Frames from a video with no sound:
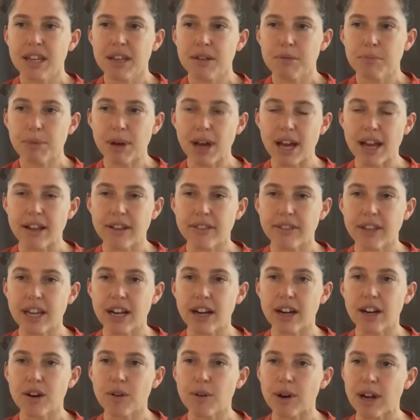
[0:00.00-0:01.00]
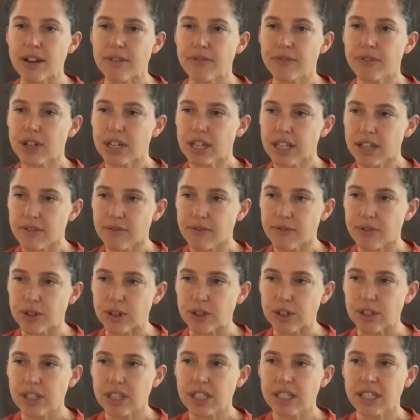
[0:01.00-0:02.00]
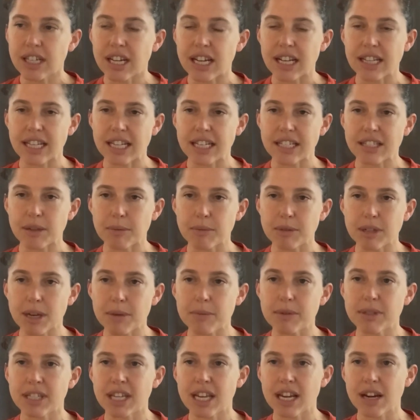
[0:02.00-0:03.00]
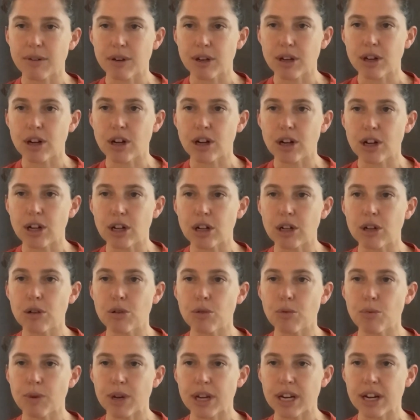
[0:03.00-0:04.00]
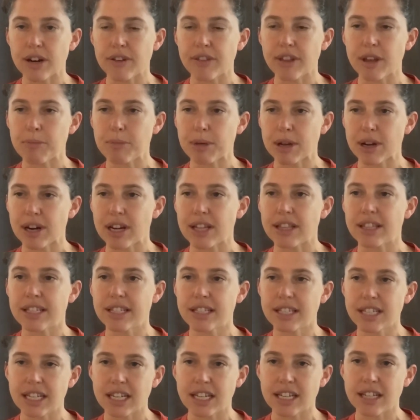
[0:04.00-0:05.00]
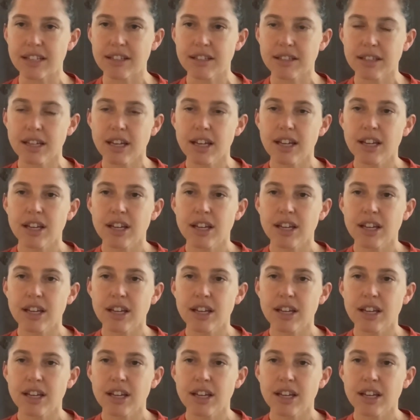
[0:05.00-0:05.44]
But they are quite forgetful, and they sometimes can't recall where they buried the seeds,